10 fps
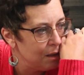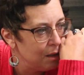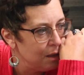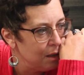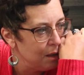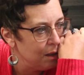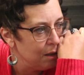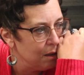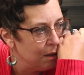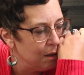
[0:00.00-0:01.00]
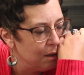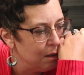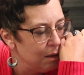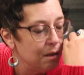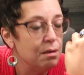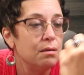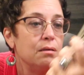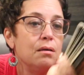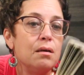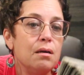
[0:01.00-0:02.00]

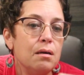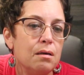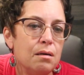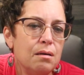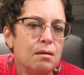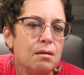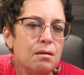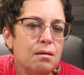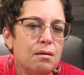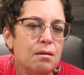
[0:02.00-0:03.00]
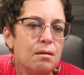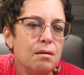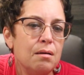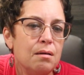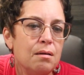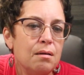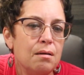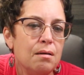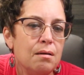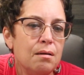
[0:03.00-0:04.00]

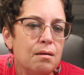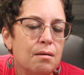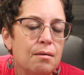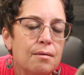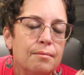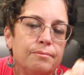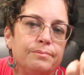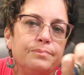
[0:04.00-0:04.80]
Nothing is said.